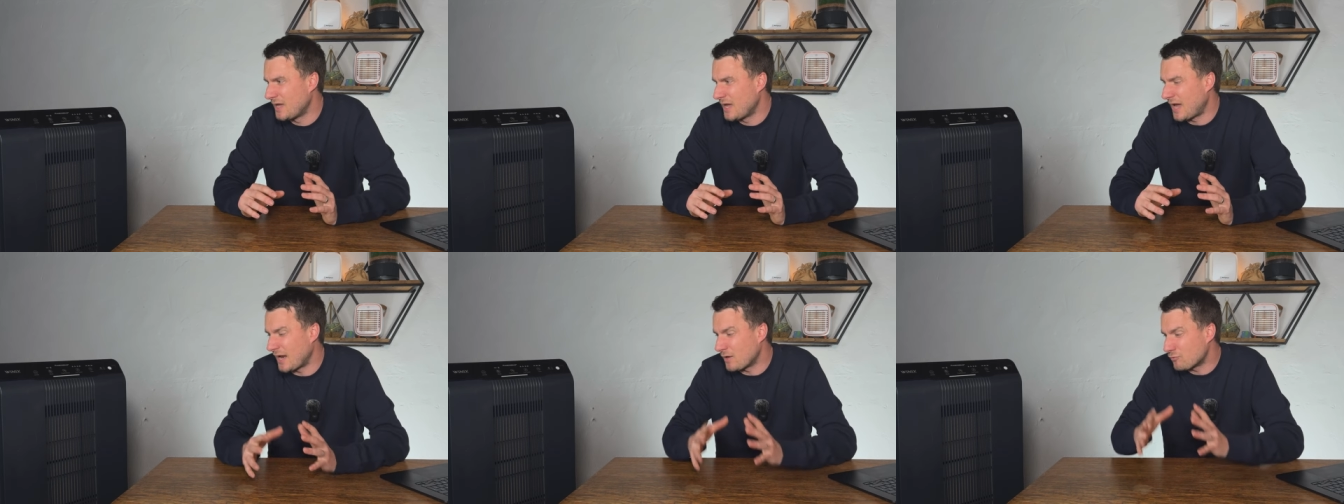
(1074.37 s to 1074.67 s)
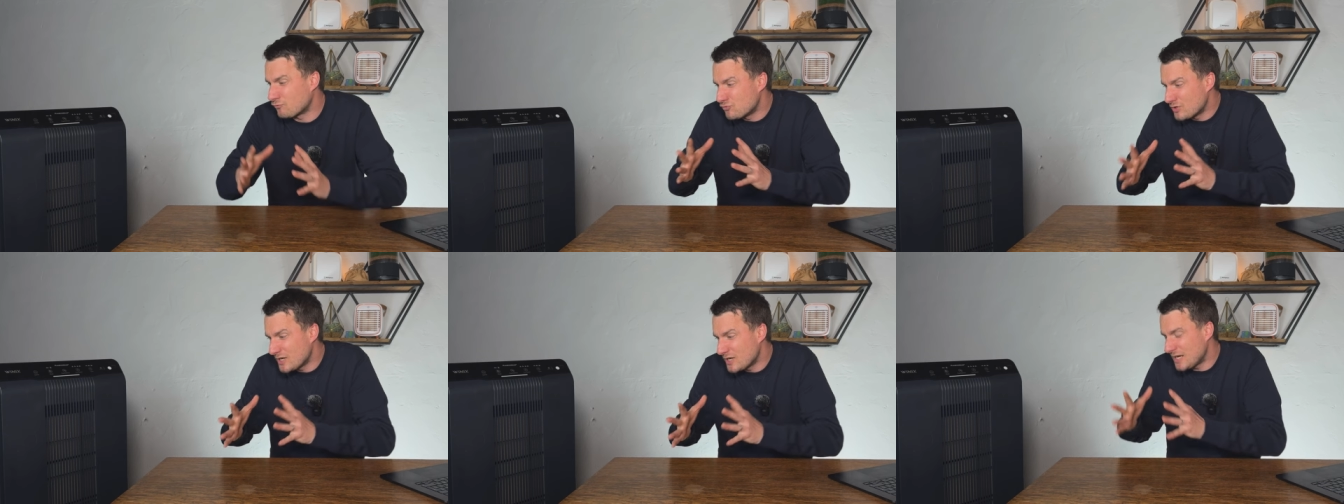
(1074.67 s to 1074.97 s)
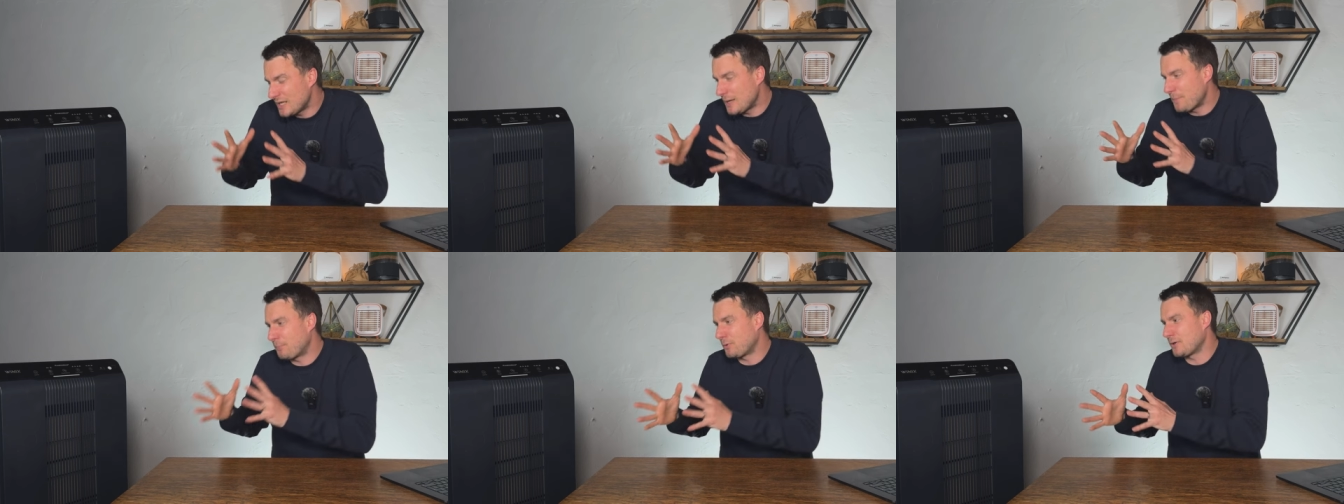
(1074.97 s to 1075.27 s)
And I
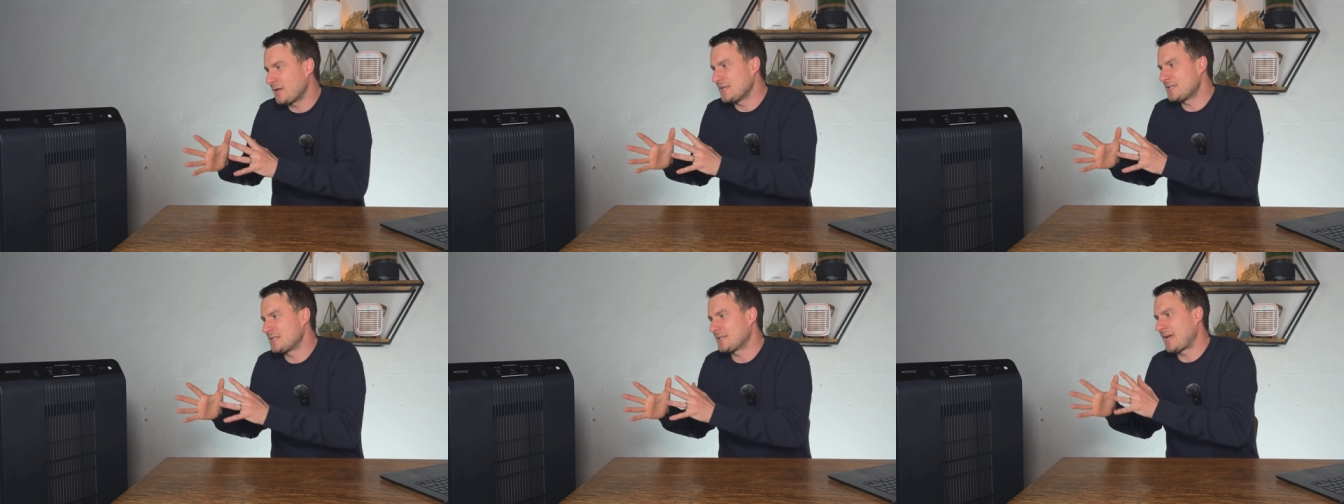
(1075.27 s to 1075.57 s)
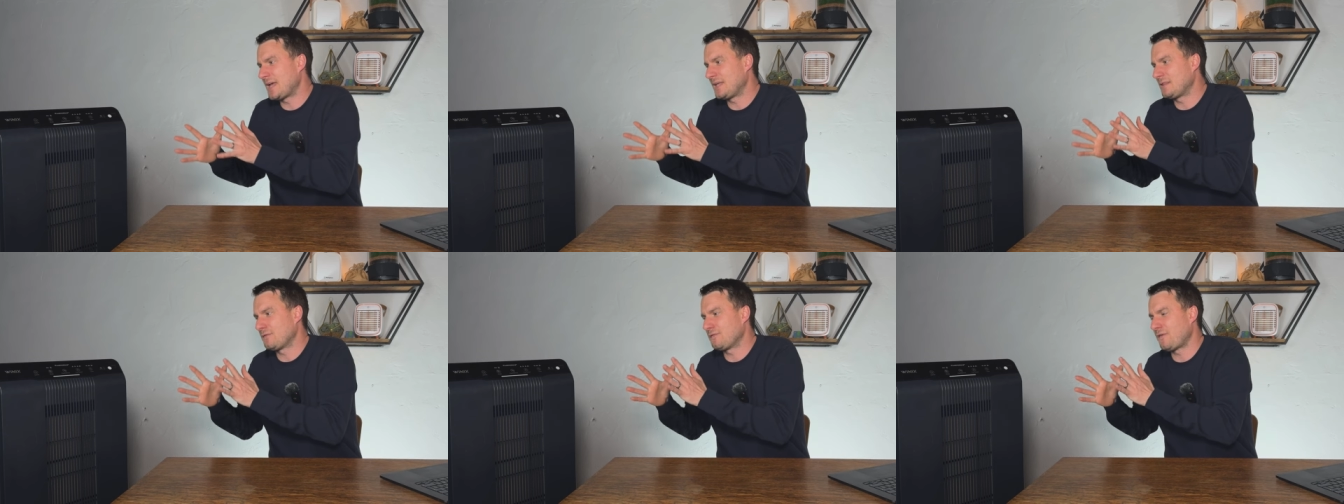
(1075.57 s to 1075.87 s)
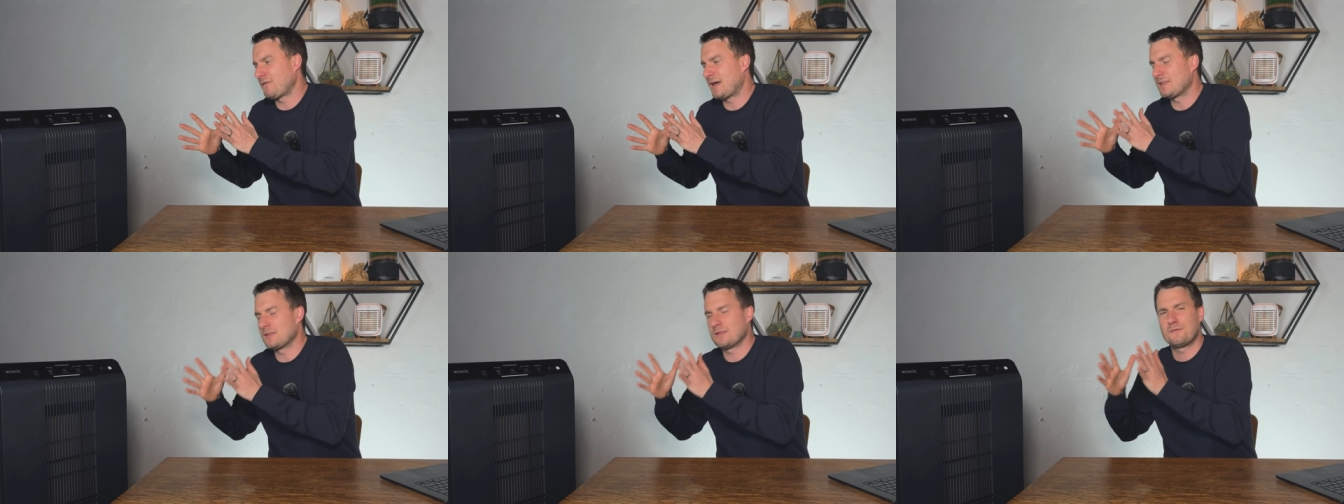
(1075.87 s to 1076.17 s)
really appreciate the
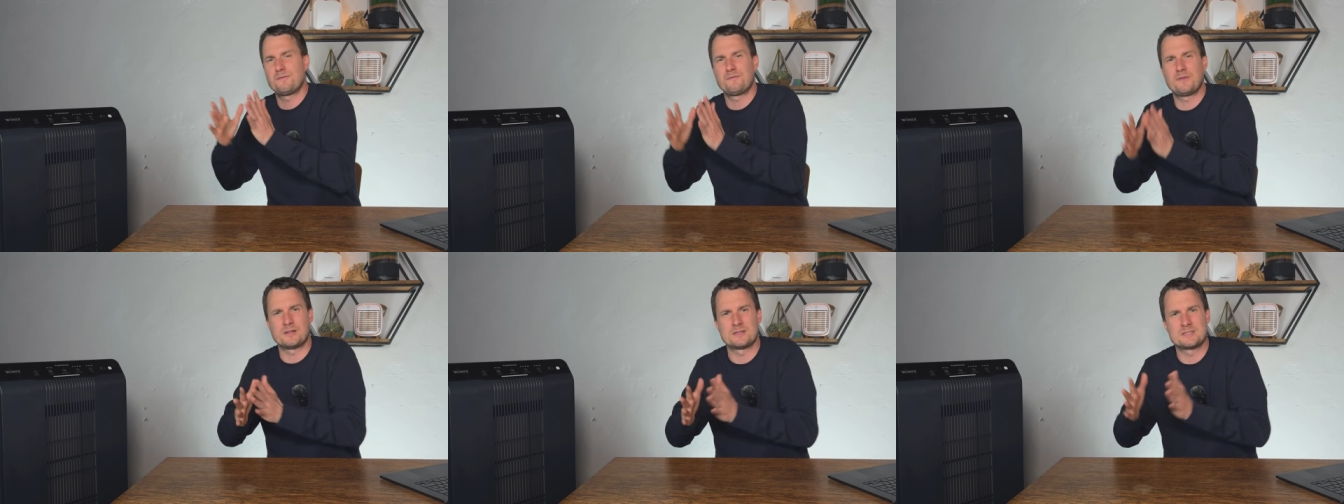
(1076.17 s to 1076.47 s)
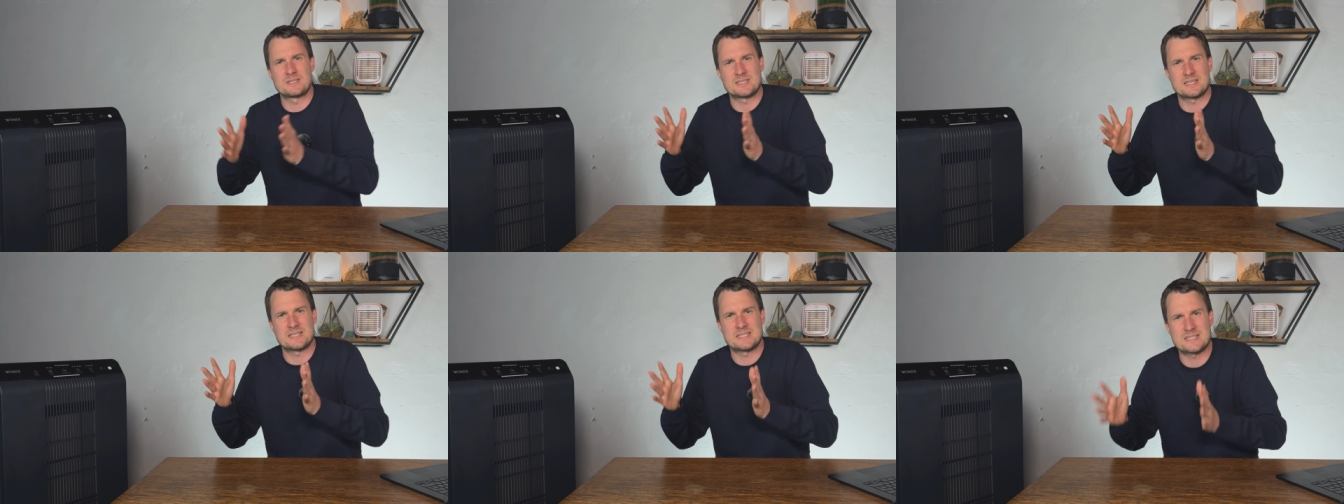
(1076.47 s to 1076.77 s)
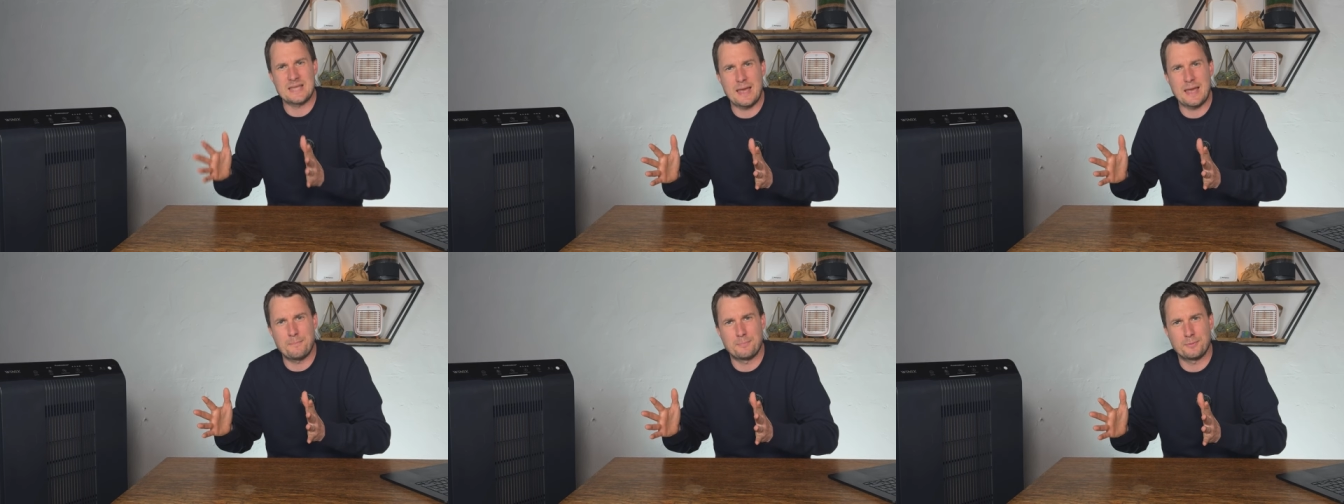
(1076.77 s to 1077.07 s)
fact that the filters are
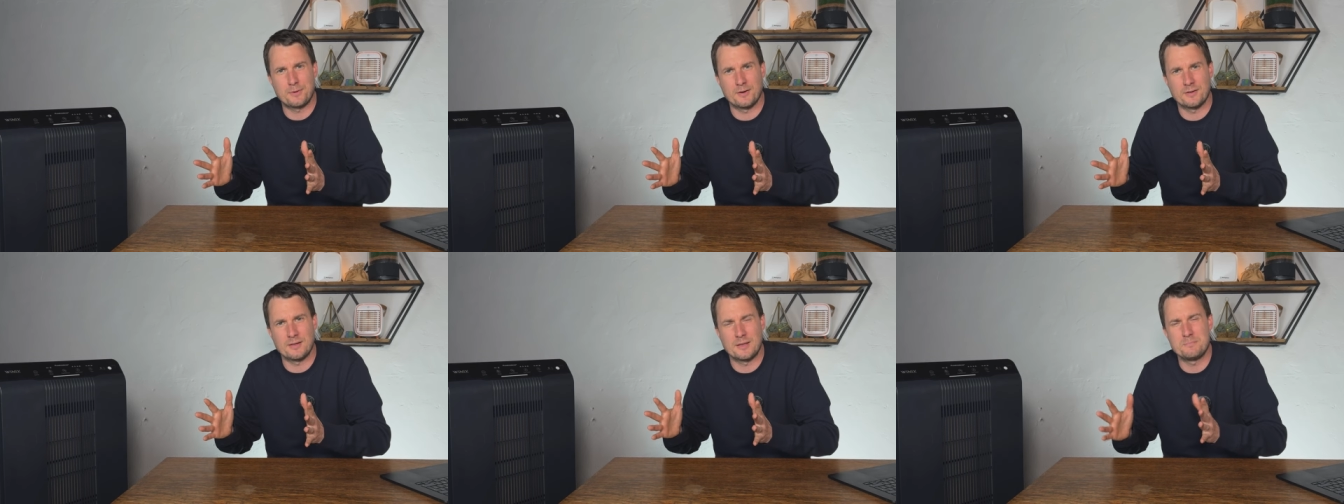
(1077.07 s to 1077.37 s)
separate.